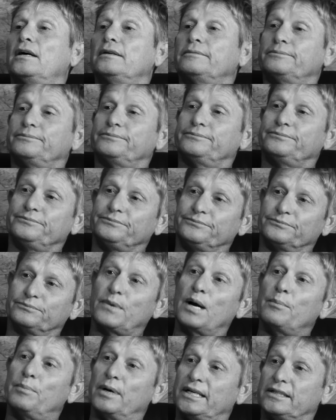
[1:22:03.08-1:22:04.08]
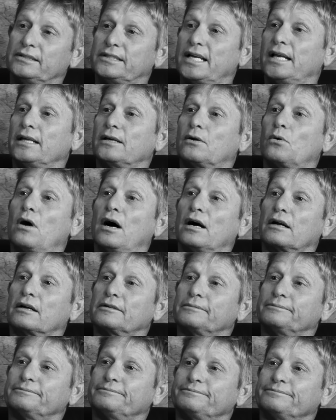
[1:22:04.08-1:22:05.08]
Oh, you know why. My buddy, Danny Kwok.
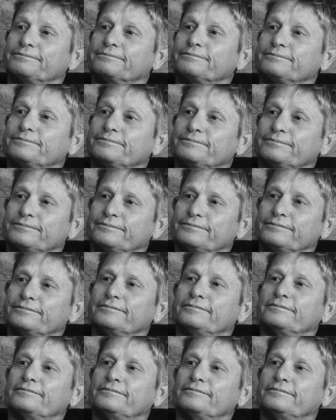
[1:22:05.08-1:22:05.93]
No way.